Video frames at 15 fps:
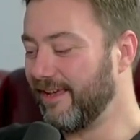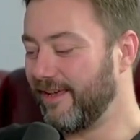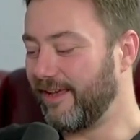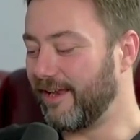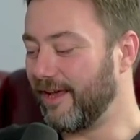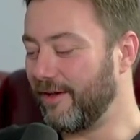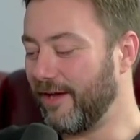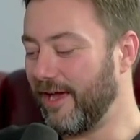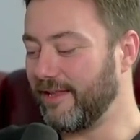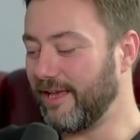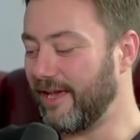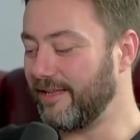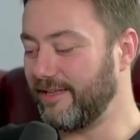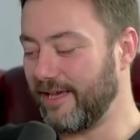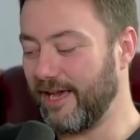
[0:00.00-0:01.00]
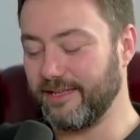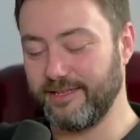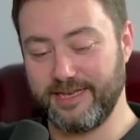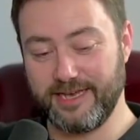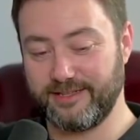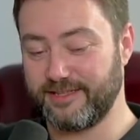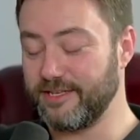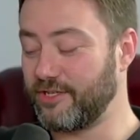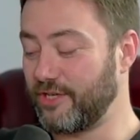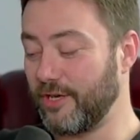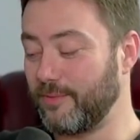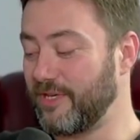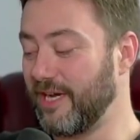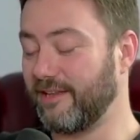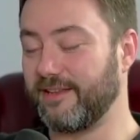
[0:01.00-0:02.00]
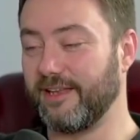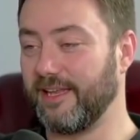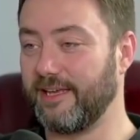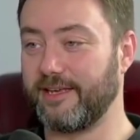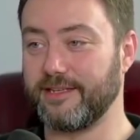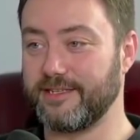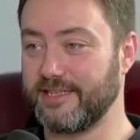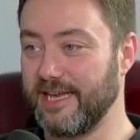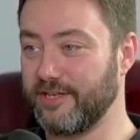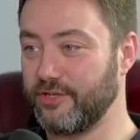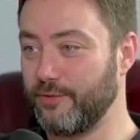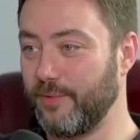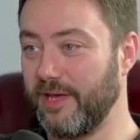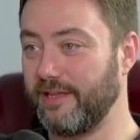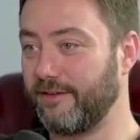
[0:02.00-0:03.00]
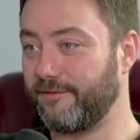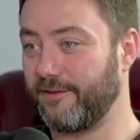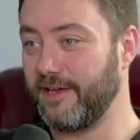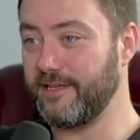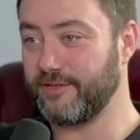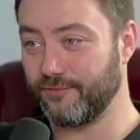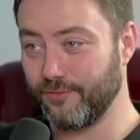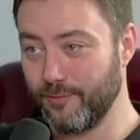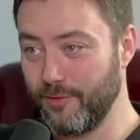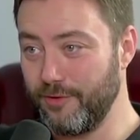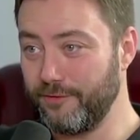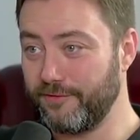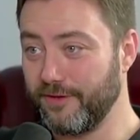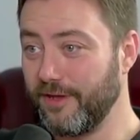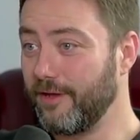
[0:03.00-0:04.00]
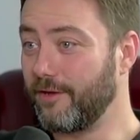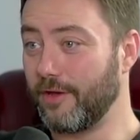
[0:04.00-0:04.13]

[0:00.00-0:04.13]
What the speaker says: You know, and yet, did she object to Lincoln's statue being defaced and removed? Of